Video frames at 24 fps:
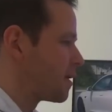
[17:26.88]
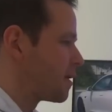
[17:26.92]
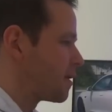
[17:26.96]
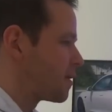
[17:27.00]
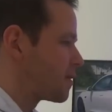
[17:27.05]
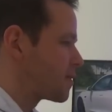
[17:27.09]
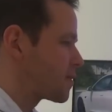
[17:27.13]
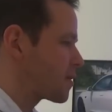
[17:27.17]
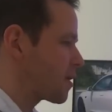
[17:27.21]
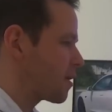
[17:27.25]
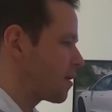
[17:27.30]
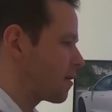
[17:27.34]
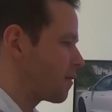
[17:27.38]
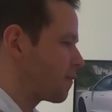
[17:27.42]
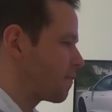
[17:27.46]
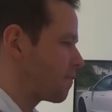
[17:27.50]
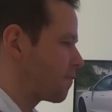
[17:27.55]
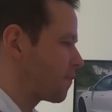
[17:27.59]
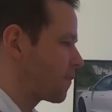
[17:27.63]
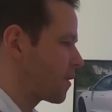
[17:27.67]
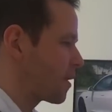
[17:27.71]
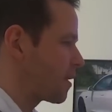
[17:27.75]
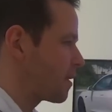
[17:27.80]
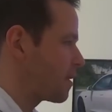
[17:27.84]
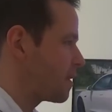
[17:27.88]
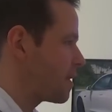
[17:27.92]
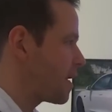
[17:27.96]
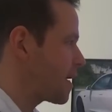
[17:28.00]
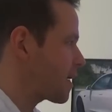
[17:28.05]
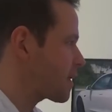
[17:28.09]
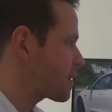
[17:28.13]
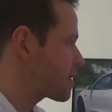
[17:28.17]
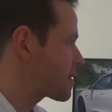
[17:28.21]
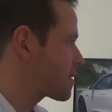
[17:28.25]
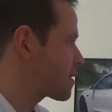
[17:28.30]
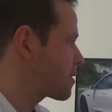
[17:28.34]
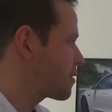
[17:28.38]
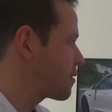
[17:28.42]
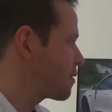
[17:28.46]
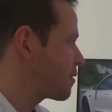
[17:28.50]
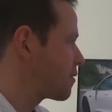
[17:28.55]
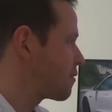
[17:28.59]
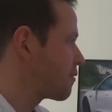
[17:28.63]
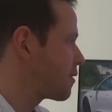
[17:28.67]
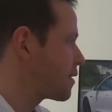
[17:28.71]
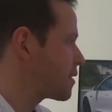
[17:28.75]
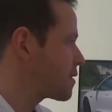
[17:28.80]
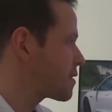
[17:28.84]
So next,
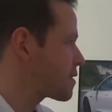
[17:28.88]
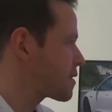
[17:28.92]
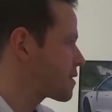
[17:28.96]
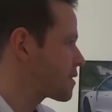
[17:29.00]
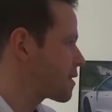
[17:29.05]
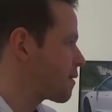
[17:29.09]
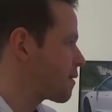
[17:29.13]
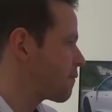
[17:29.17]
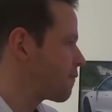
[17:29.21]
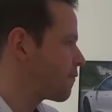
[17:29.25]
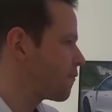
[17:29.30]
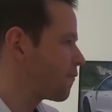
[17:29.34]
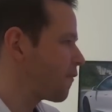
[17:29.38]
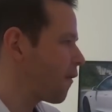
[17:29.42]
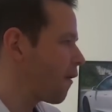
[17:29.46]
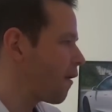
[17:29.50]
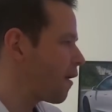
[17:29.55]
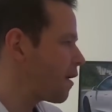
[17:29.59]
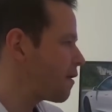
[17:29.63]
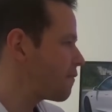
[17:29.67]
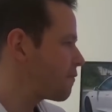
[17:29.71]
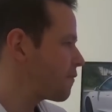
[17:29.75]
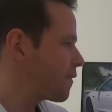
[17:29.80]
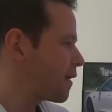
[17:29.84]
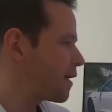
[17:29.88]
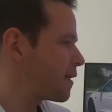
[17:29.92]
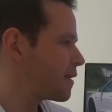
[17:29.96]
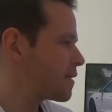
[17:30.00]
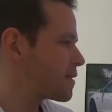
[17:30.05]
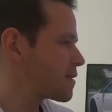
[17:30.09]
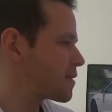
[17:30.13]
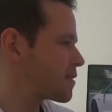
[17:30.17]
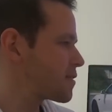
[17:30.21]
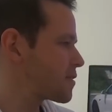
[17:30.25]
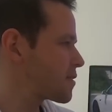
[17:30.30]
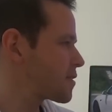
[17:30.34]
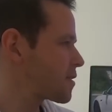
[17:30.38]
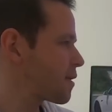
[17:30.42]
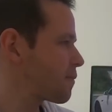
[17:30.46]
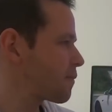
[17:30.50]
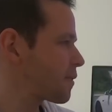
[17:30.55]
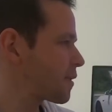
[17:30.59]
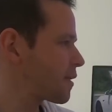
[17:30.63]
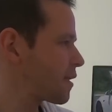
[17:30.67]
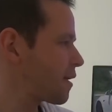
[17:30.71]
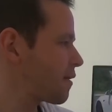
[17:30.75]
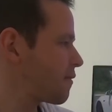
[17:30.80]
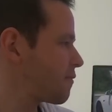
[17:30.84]
you're at step 5, and this is
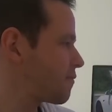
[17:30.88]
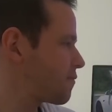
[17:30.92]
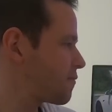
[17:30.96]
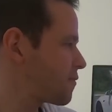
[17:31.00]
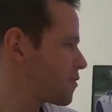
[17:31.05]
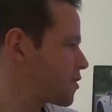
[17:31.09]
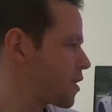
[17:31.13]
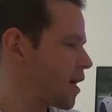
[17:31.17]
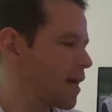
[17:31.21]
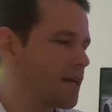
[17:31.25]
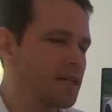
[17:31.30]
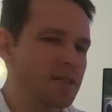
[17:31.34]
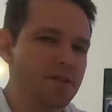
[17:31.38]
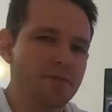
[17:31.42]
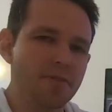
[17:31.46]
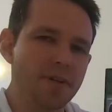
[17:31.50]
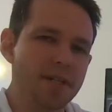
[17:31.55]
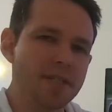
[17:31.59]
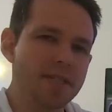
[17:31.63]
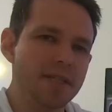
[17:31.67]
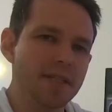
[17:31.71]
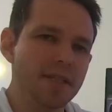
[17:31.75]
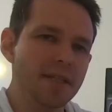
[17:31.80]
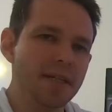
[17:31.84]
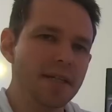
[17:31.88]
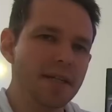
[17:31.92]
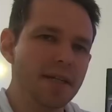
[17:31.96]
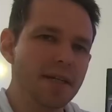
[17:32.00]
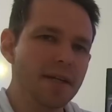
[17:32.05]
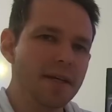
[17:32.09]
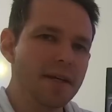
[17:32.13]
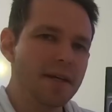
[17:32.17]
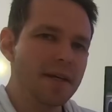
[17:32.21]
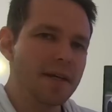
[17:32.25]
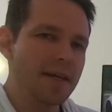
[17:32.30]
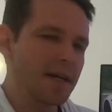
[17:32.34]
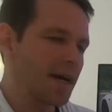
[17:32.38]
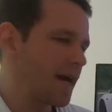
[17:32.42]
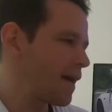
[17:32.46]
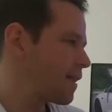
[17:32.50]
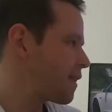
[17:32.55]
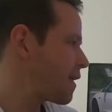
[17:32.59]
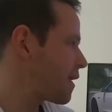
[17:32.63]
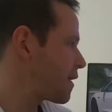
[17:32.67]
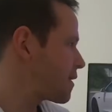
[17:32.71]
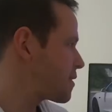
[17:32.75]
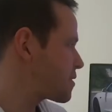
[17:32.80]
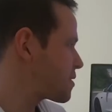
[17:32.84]
something they've changed recently, and
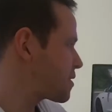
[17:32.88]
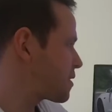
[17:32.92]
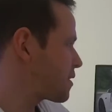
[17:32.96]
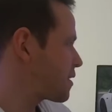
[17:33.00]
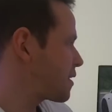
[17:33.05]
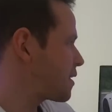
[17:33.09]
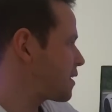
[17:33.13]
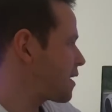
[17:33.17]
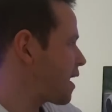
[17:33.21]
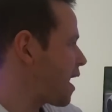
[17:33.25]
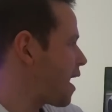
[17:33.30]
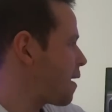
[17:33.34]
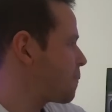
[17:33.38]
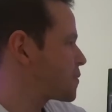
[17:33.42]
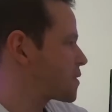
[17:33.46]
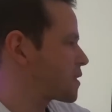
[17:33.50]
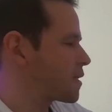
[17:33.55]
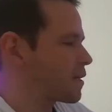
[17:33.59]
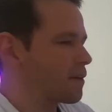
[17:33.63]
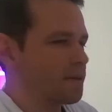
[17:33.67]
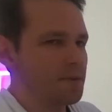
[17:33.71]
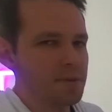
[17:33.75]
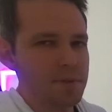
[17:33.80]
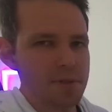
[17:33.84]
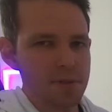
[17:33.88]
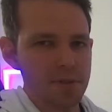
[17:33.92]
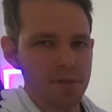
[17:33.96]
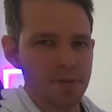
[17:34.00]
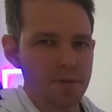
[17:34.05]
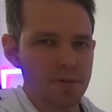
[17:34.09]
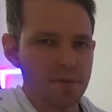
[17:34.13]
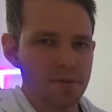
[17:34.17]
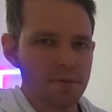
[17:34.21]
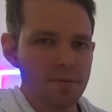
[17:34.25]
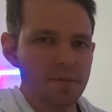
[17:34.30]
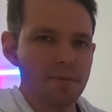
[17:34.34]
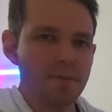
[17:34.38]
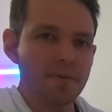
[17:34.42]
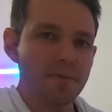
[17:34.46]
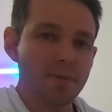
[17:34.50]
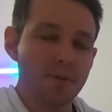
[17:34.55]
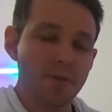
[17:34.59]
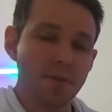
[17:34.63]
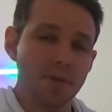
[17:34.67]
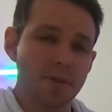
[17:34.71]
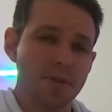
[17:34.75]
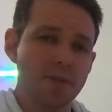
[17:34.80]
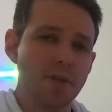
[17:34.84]
that is the upsell to
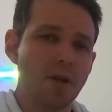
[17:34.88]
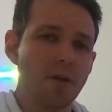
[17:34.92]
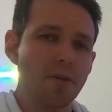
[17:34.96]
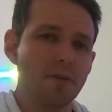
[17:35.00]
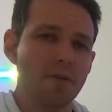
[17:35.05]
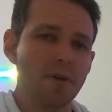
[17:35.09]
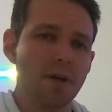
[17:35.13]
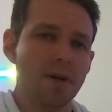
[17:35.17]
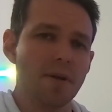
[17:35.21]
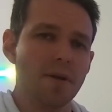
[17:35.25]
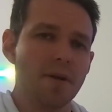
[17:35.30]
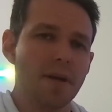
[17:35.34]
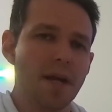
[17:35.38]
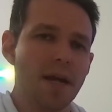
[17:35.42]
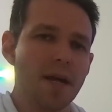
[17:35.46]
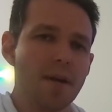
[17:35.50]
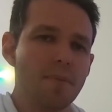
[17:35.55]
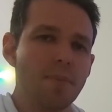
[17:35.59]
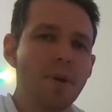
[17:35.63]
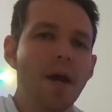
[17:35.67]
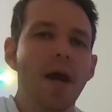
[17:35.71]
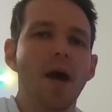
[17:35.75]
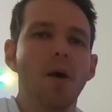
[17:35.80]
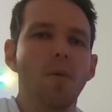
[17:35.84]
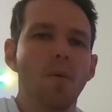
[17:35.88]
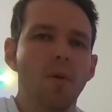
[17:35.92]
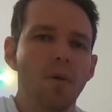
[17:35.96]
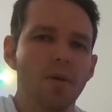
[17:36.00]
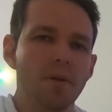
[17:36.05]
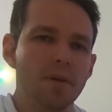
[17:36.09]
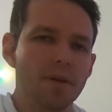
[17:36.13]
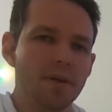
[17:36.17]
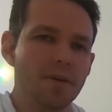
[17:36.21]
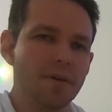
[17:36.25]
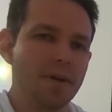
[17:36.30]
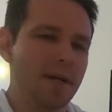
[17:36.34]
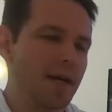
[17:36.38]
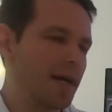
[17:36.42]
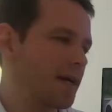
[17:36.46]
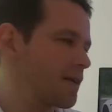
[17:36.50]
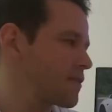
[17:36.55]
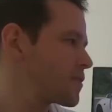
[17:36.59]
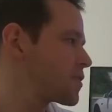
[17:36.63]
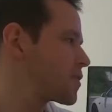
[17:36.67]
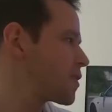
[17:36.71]
doing solar and Powerwall at your house.